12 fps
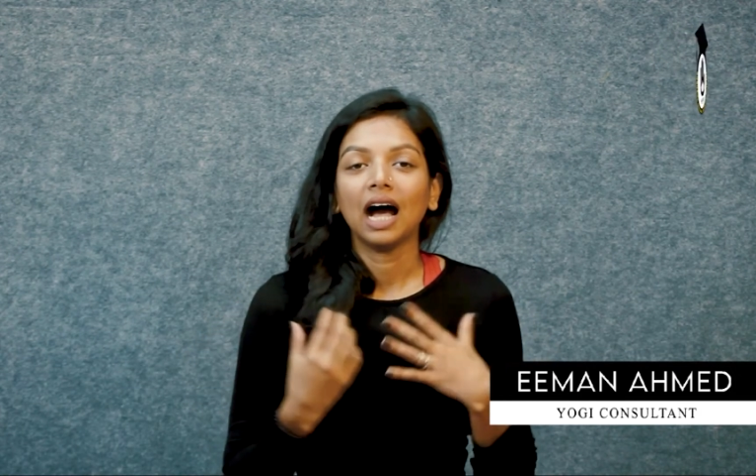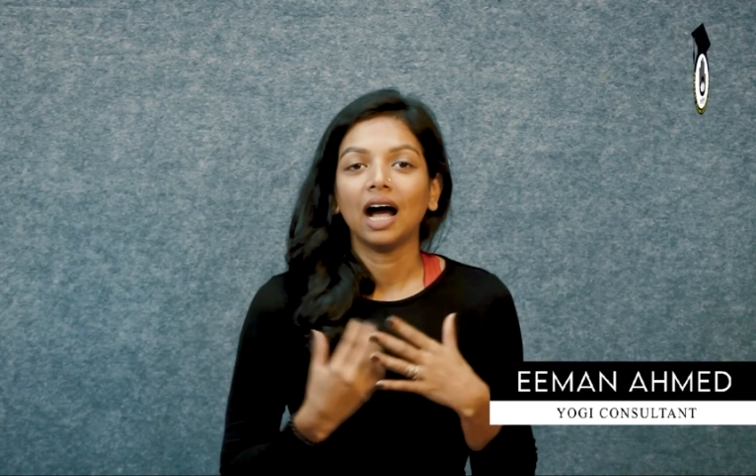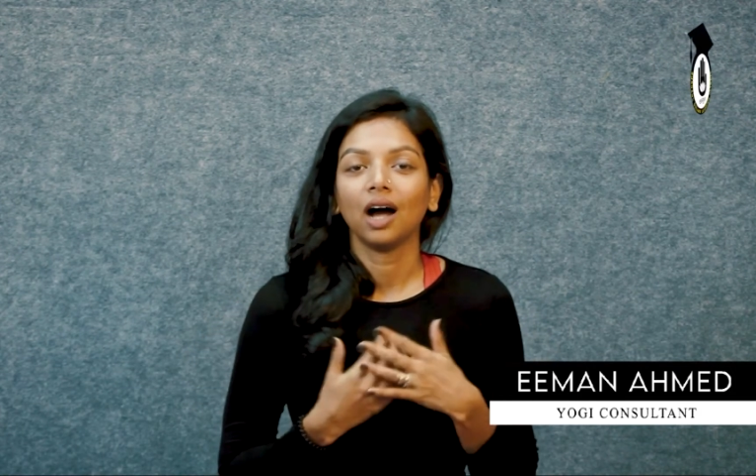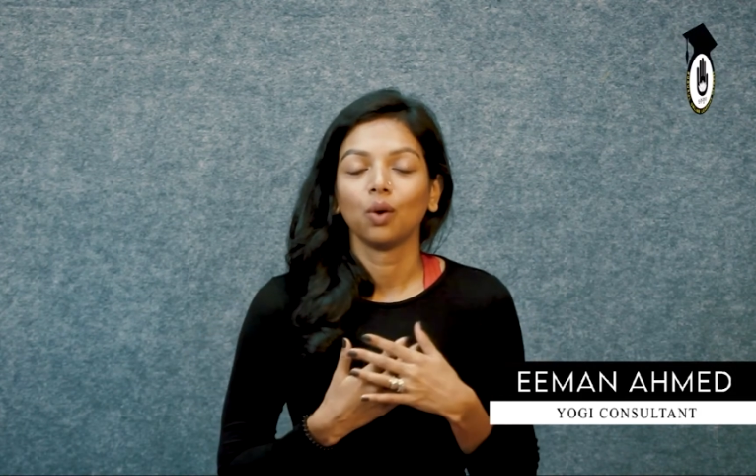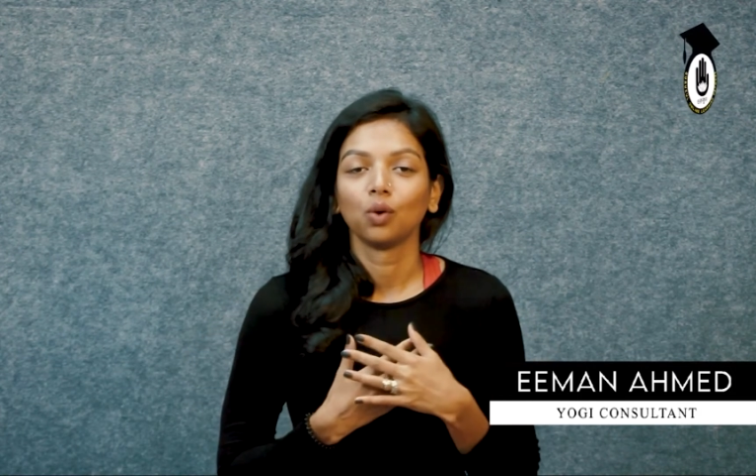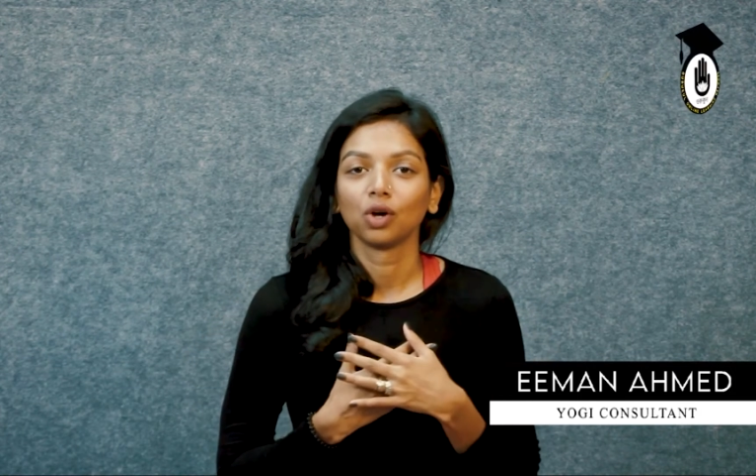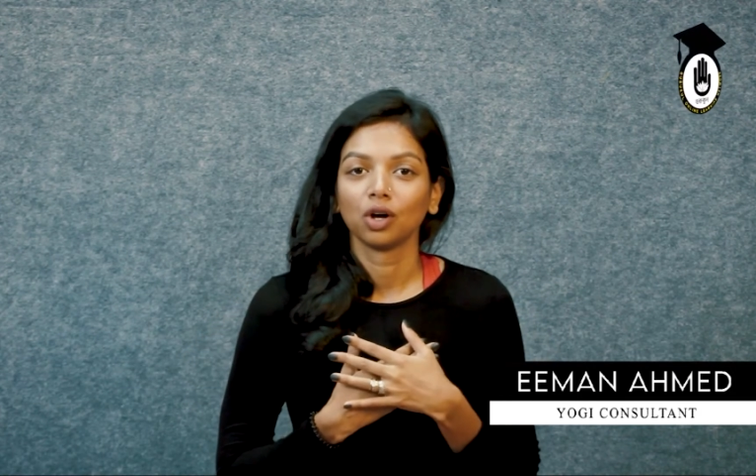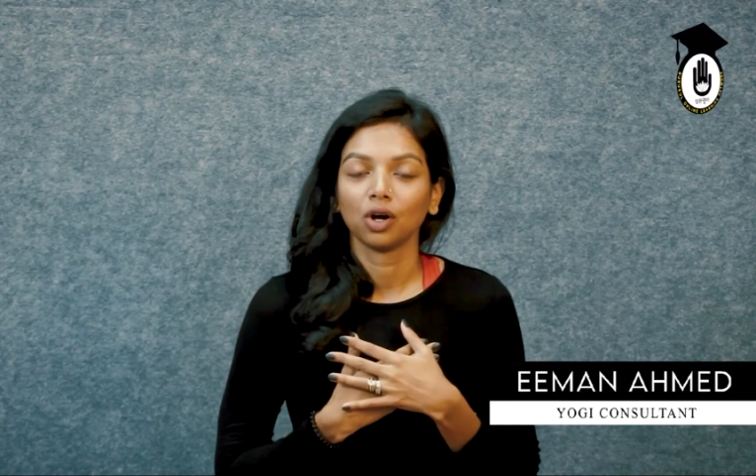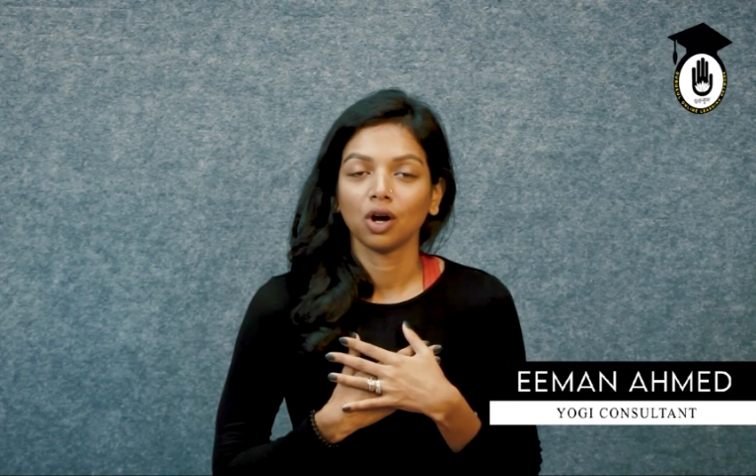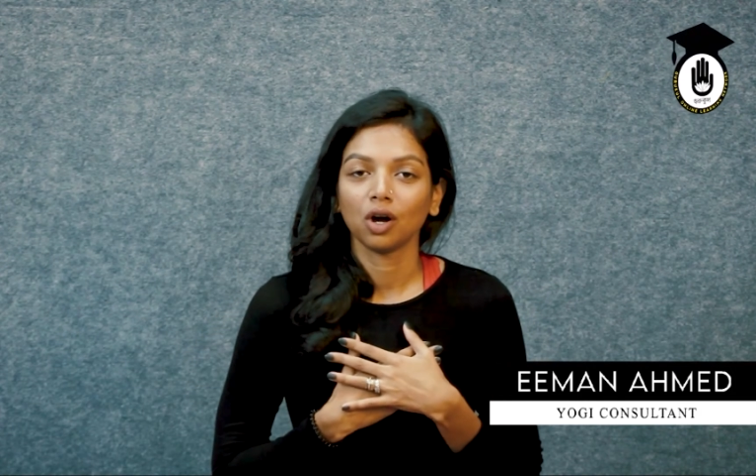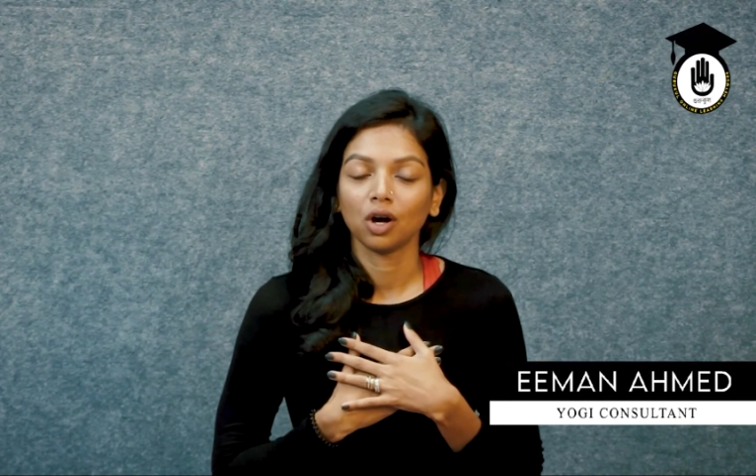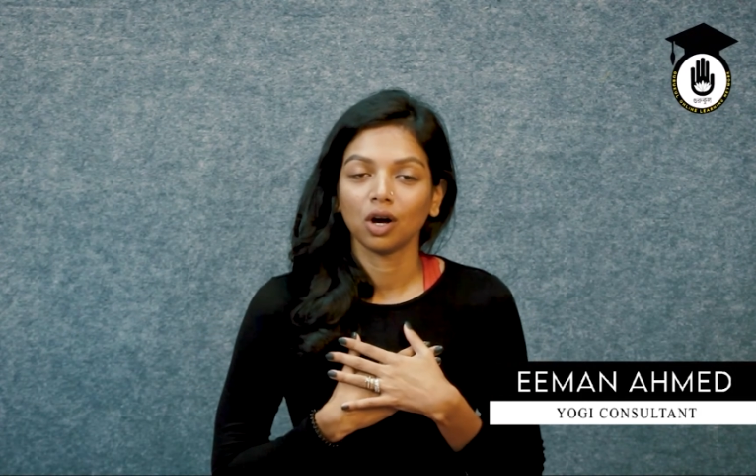our
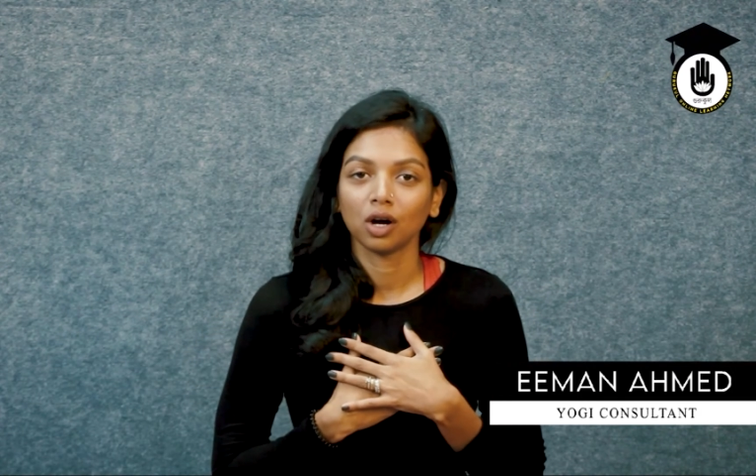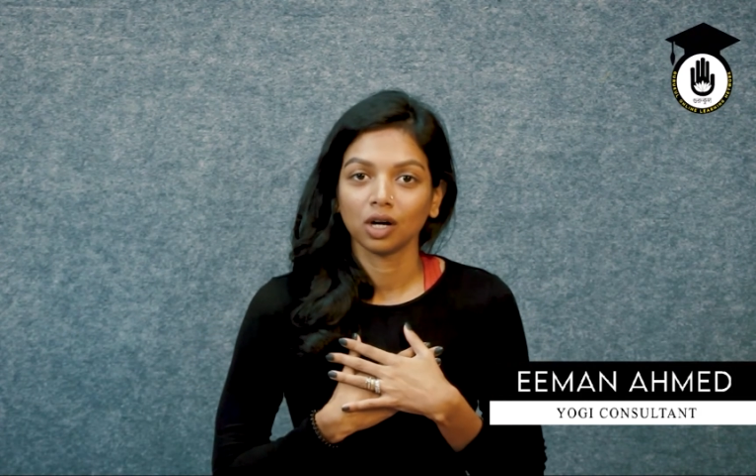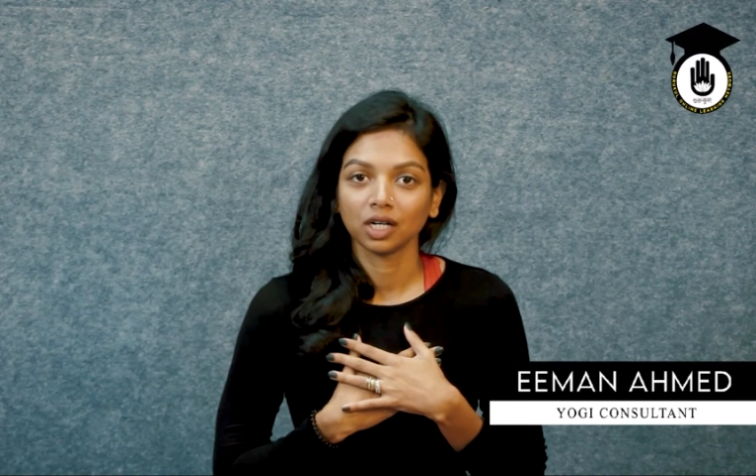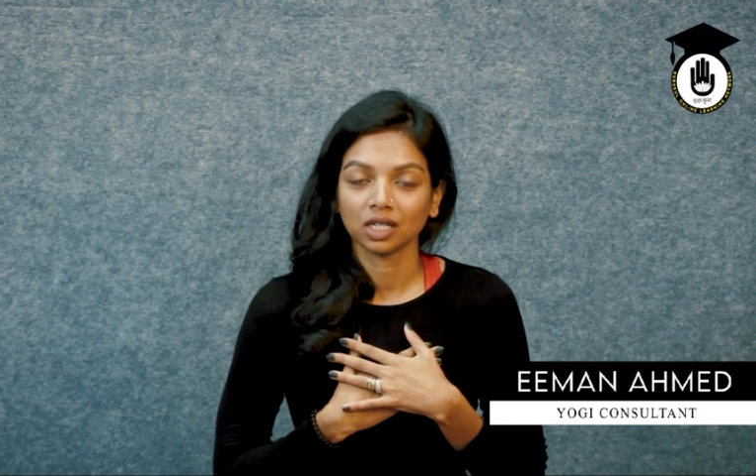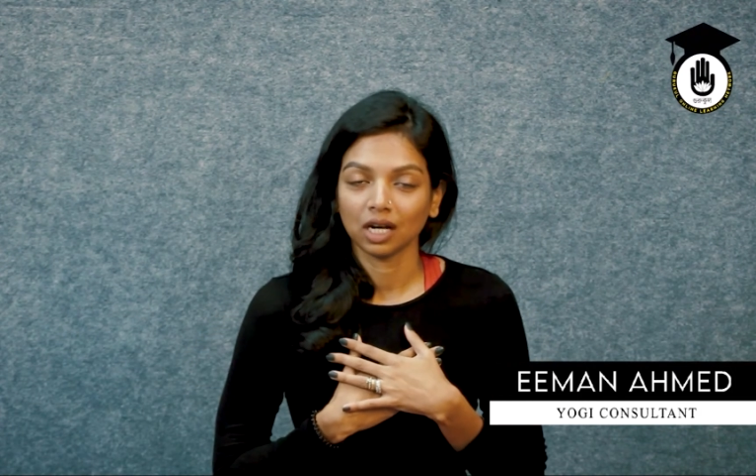heart,